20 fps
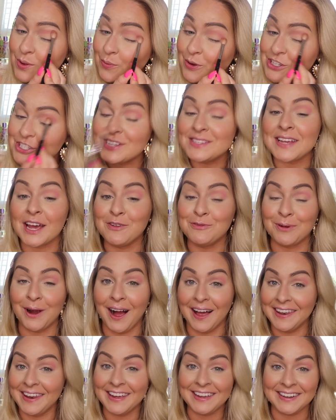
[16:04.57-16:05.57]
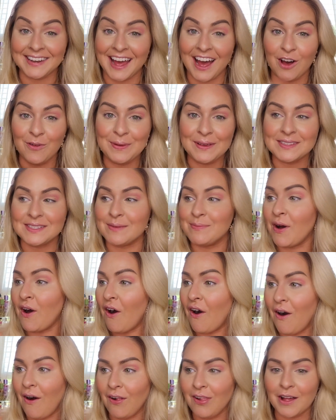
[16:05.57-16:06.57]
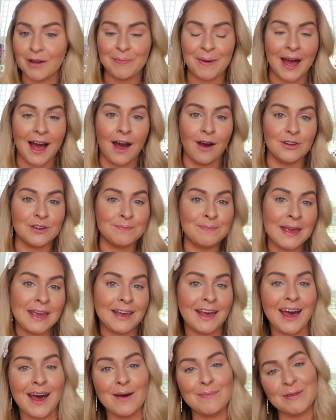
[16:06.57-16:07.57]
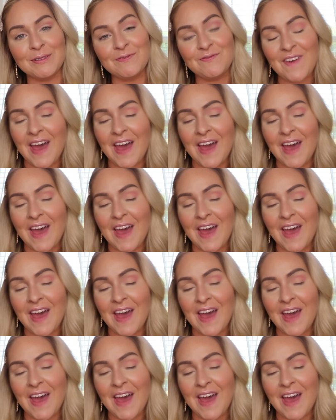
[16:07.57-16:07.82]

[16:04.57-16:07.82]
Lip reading: which is ironic now because I'm all about makeup and